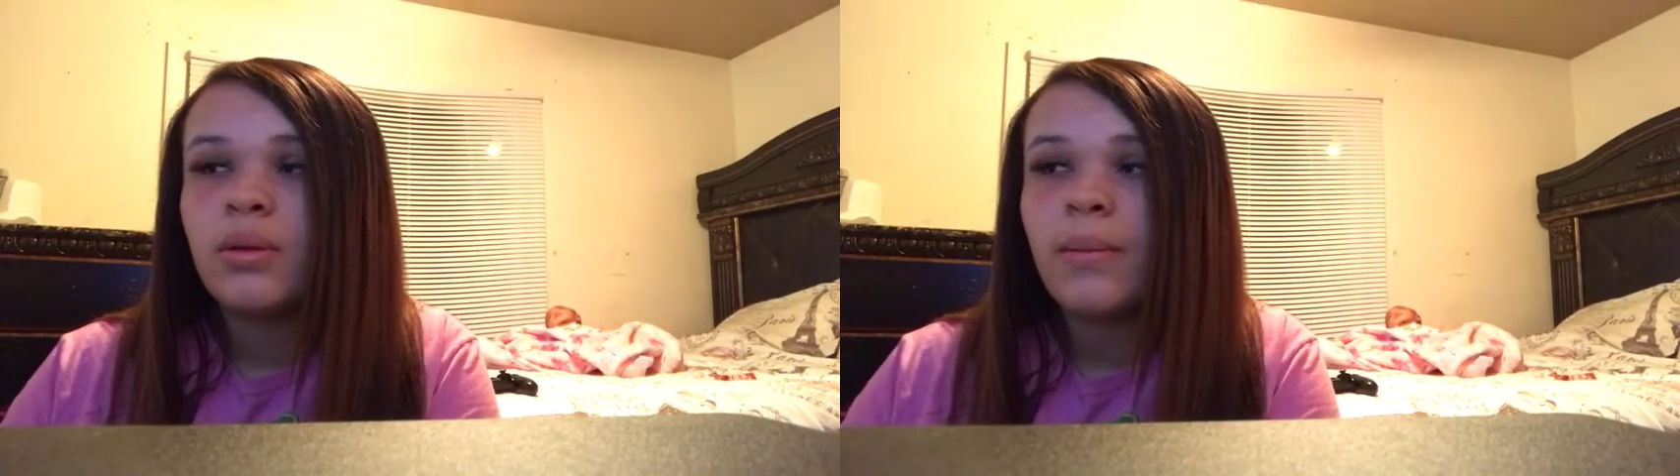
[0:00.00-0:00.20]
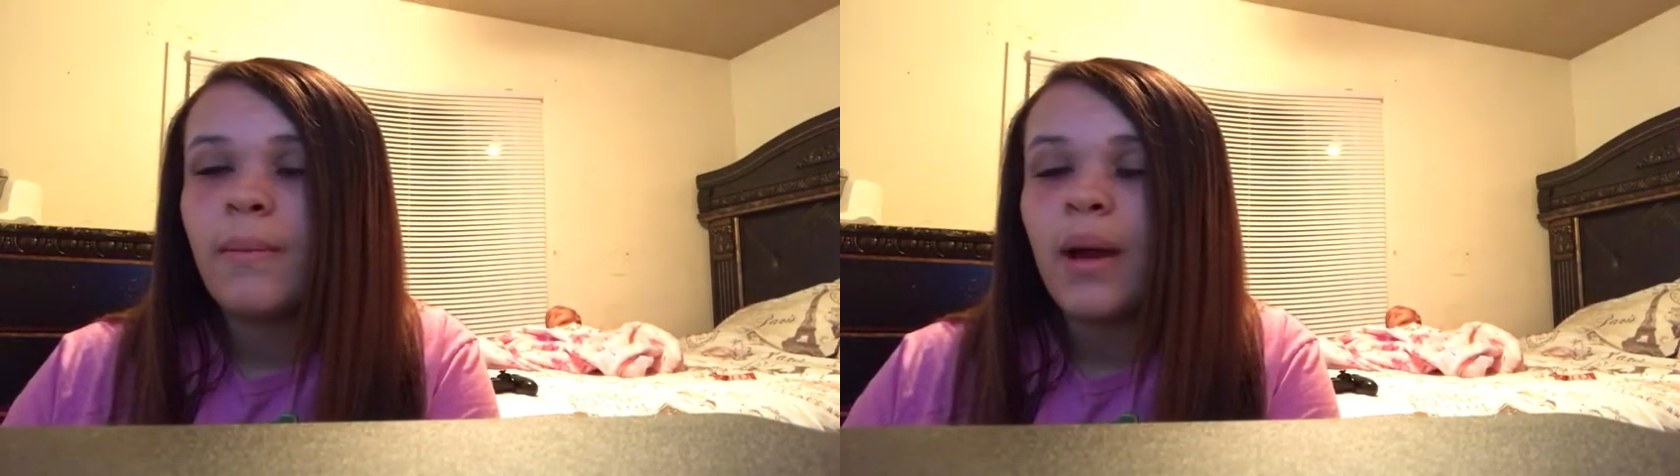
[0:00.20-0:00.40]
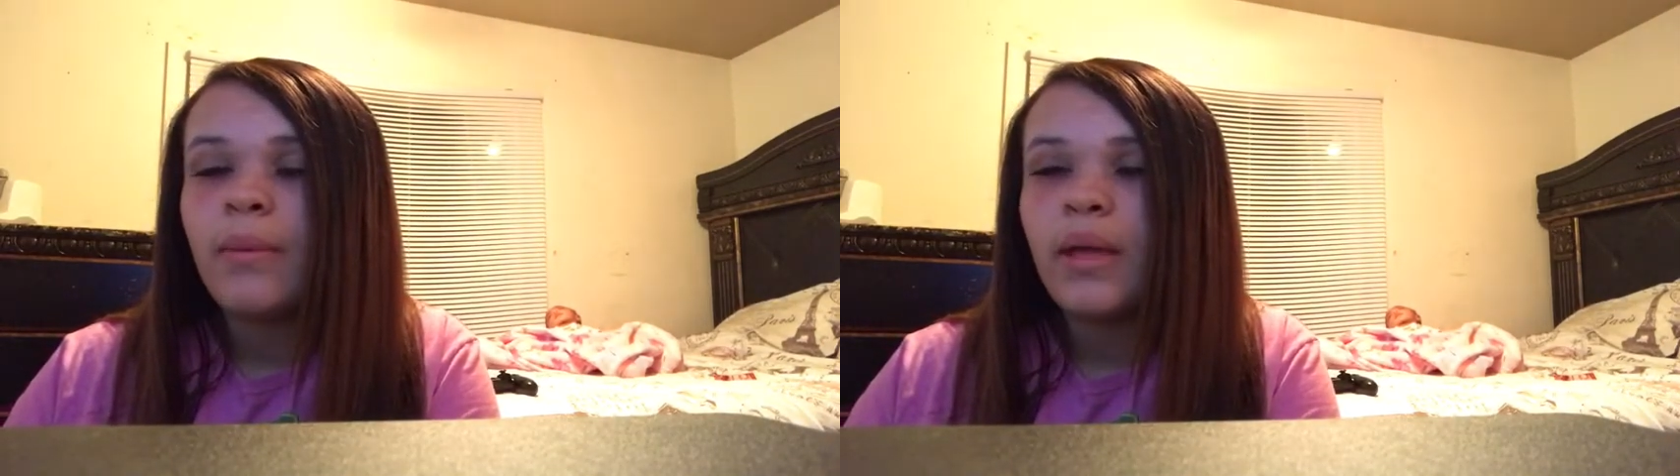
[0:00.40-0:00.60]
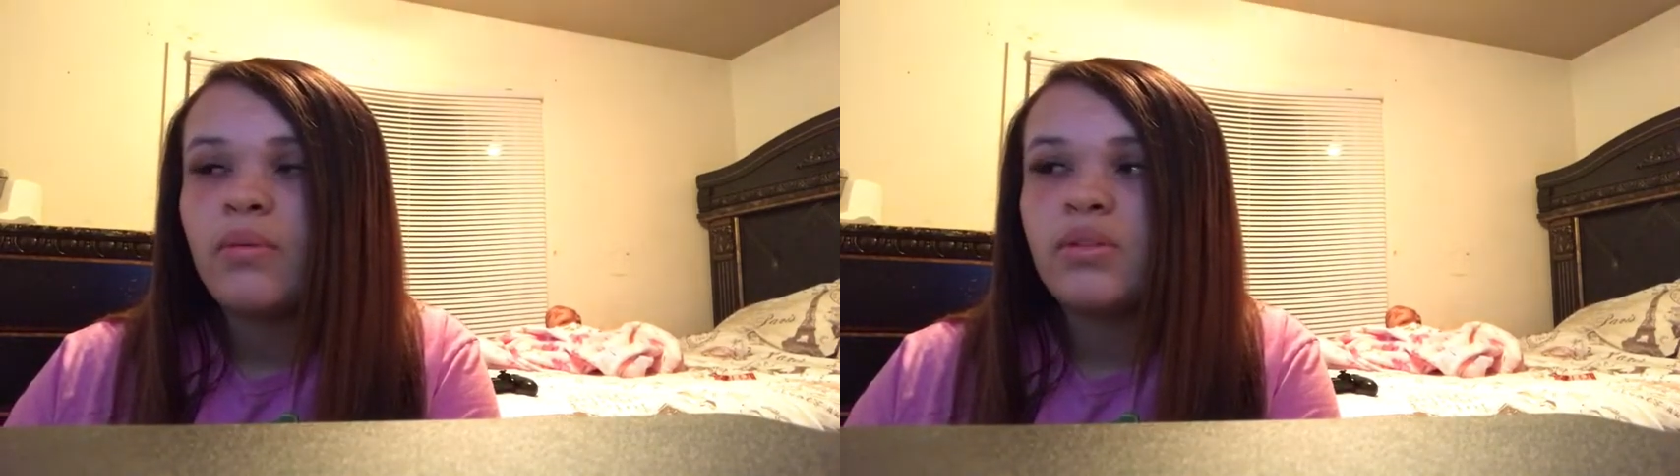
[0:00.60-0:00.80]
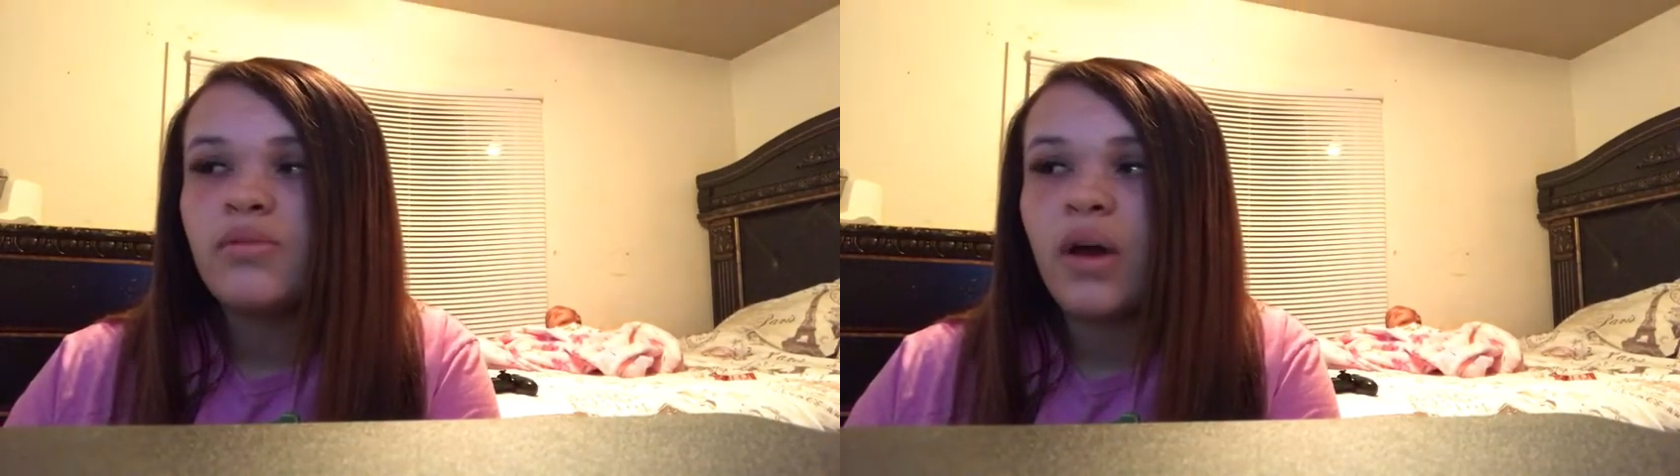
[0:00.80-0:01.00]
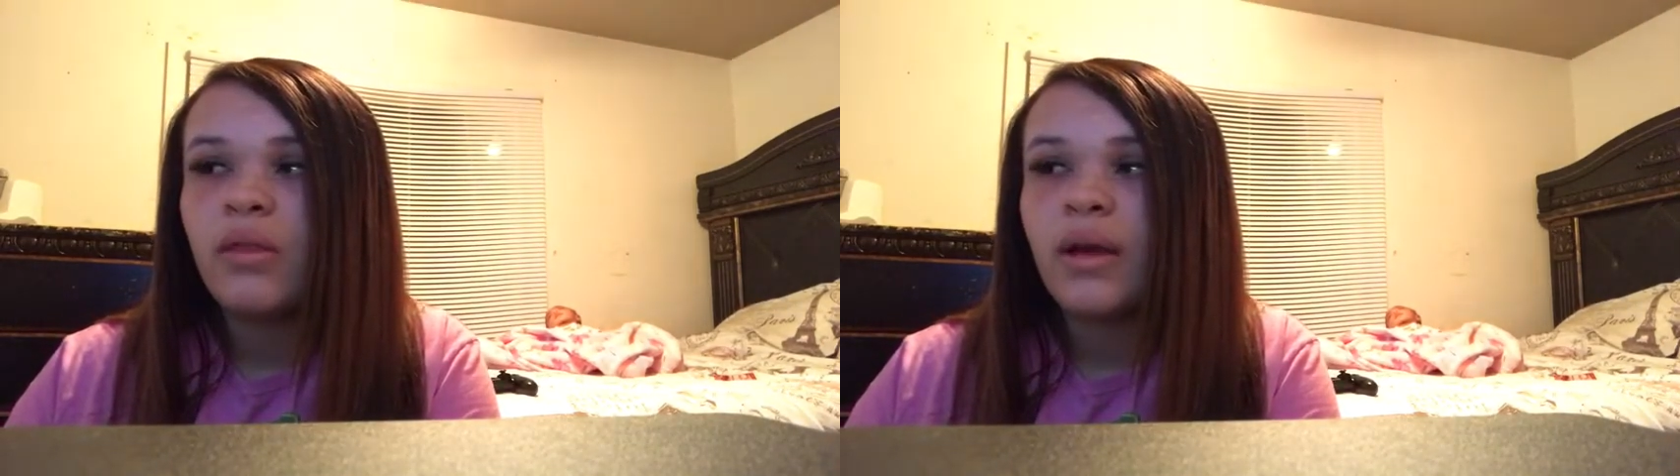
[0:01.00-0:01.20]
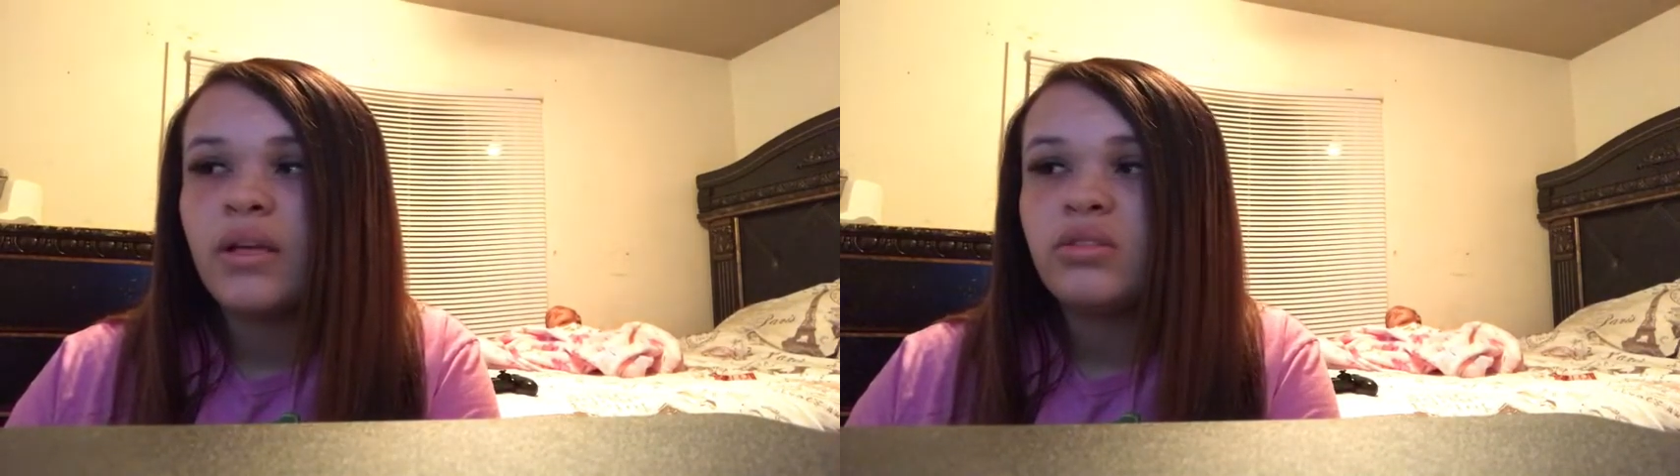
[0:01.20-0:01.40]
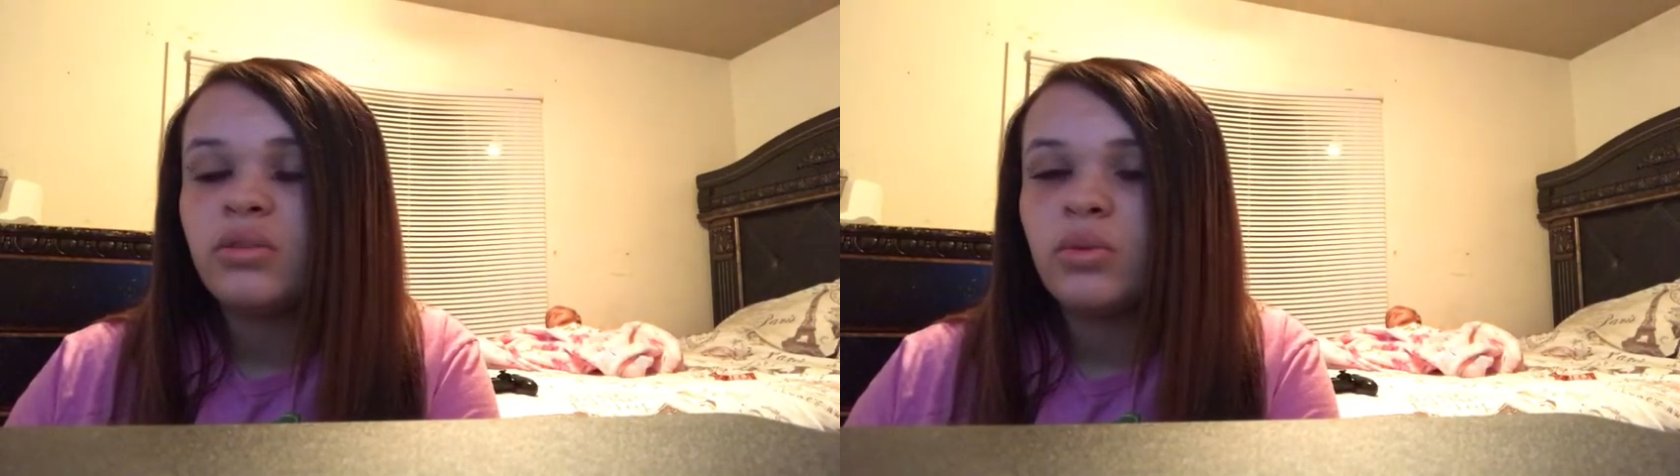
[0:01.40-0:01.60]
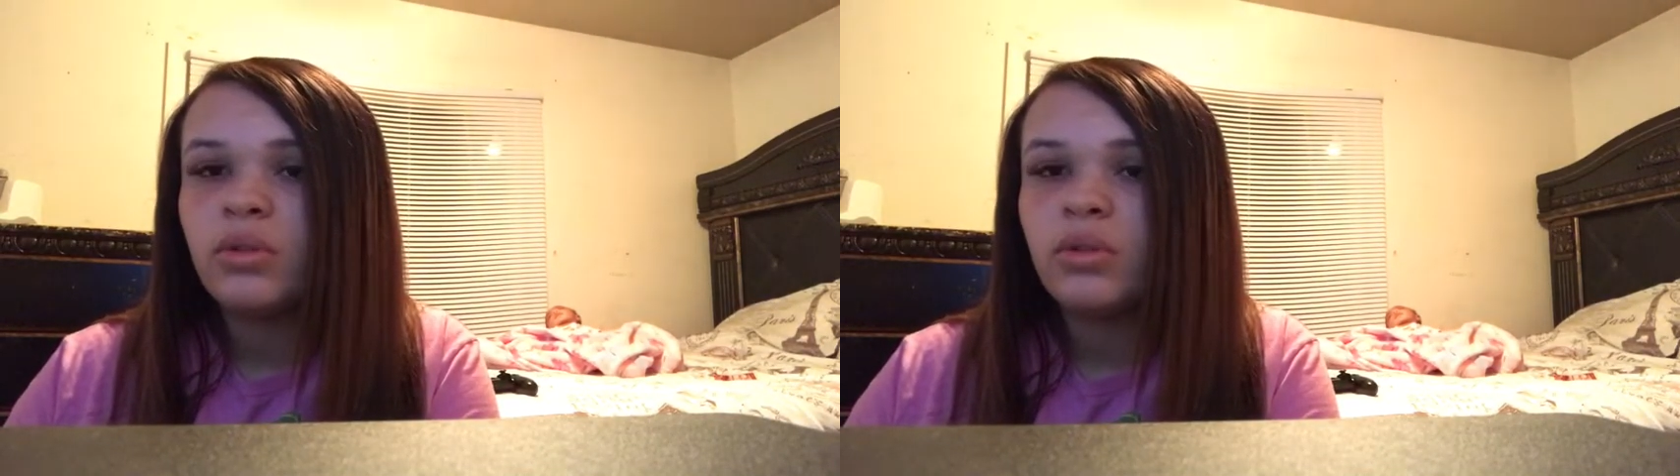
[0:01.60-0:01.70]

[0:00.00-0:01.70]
my baby's father actually went